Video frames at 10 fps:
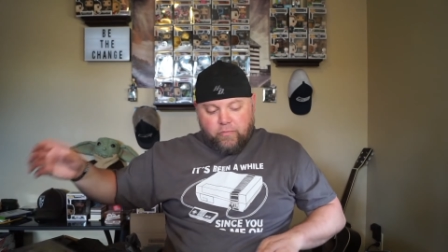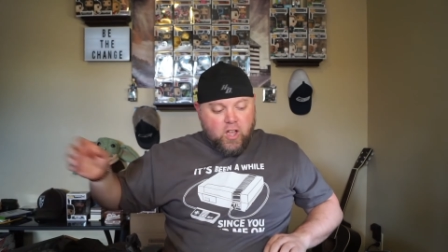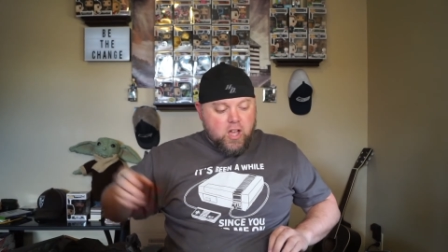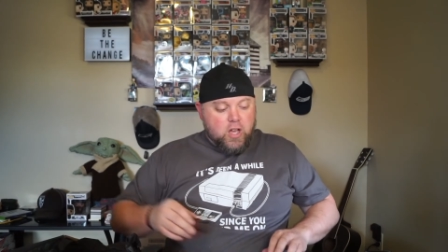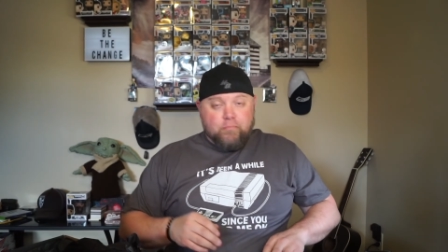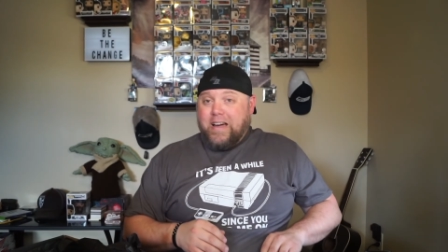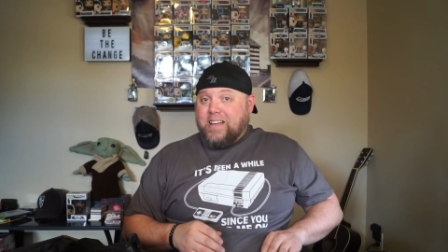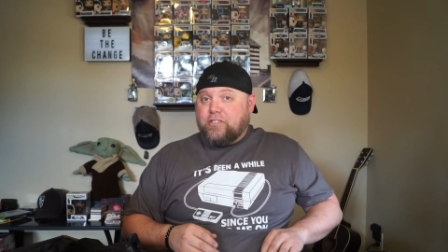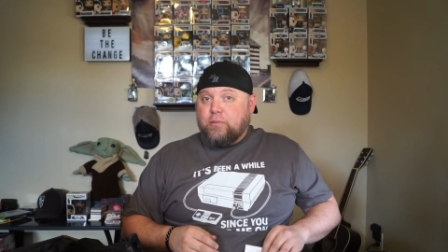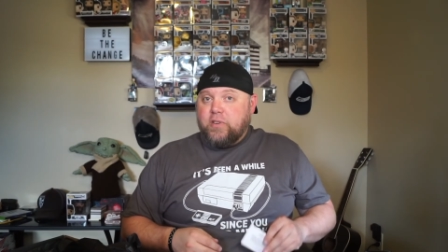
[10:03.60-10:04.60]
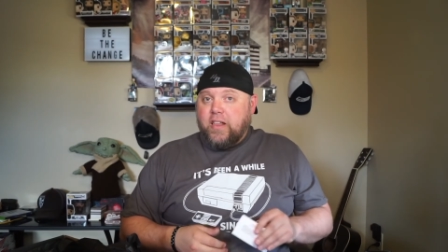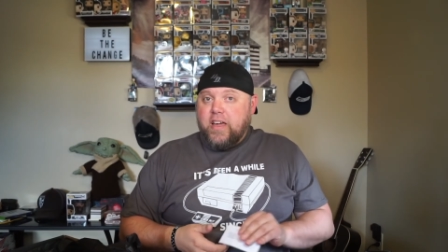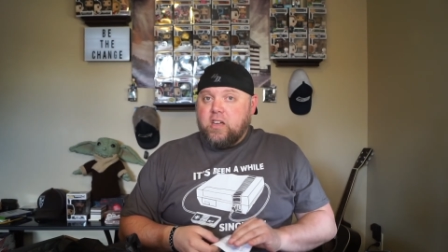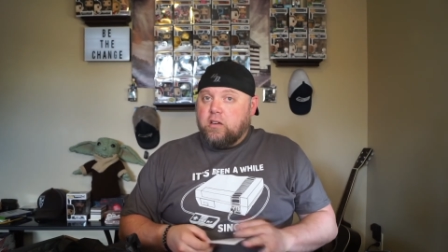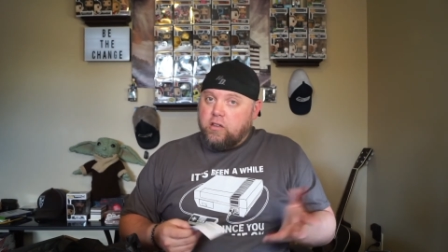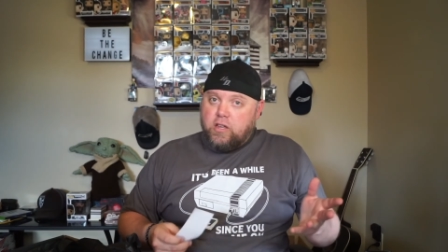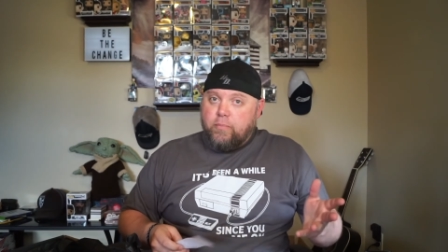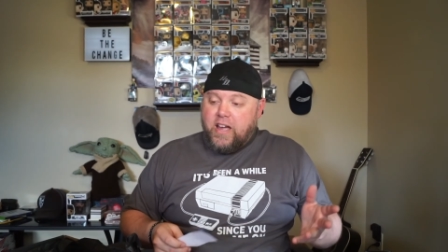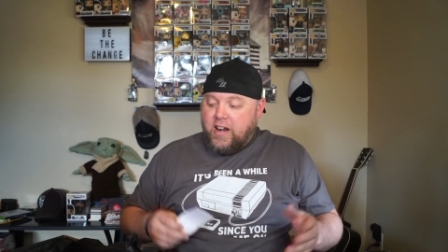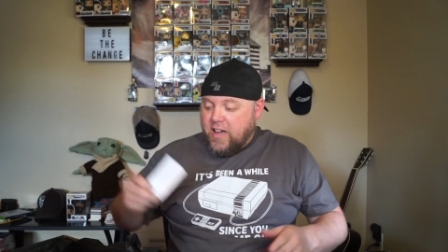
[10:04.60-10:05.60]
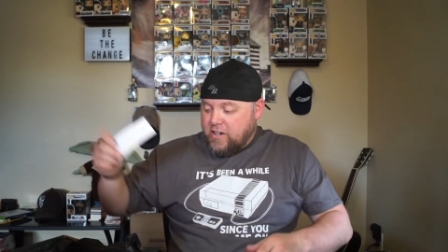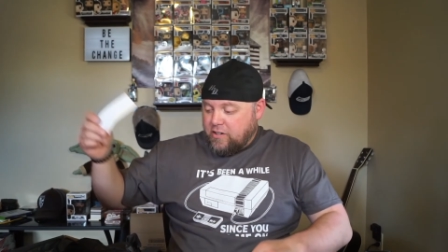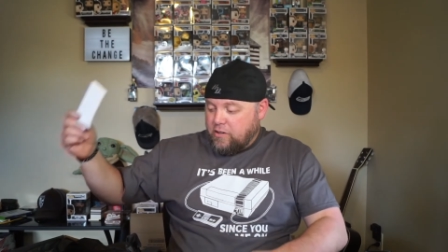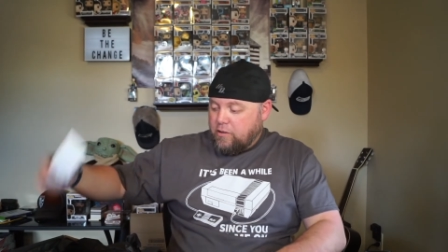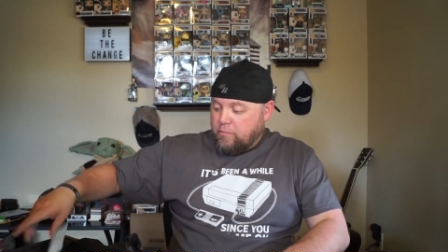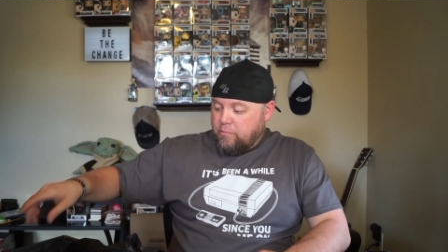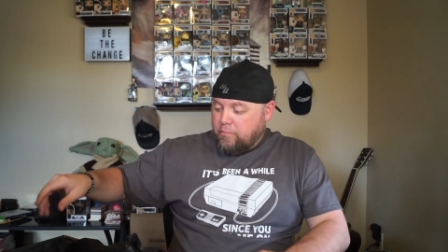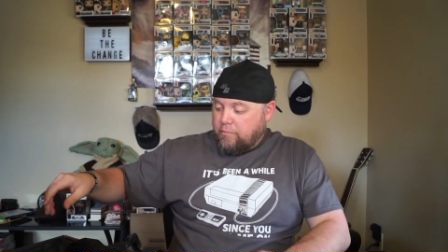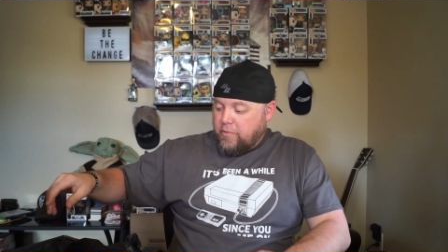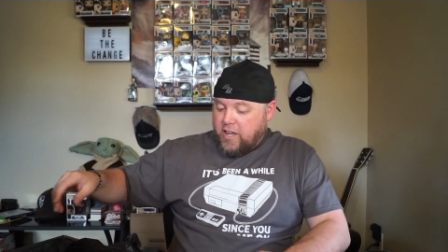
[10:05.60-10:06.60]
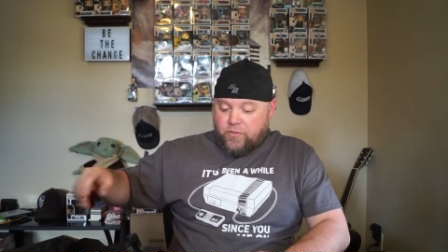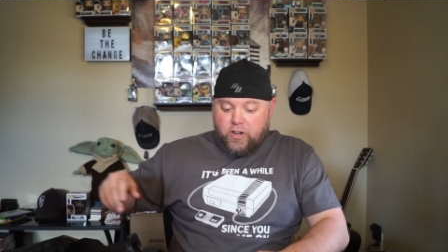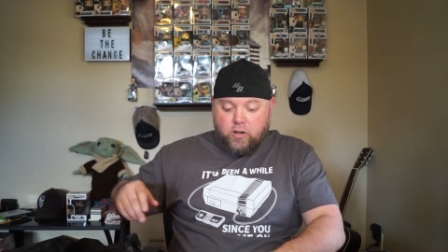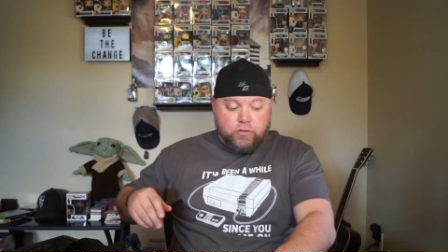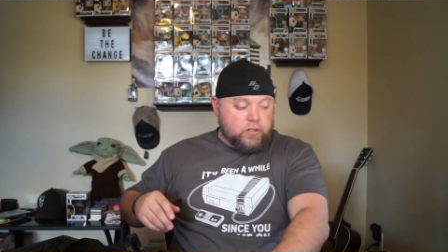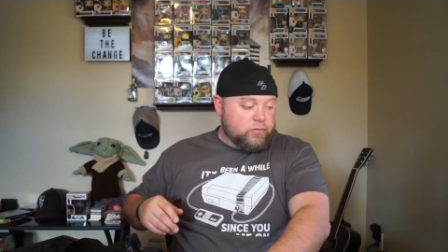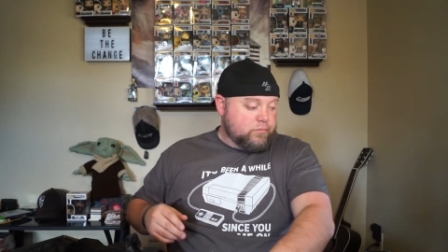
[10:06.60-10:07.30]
you might get something you like, you might not, and if you don't,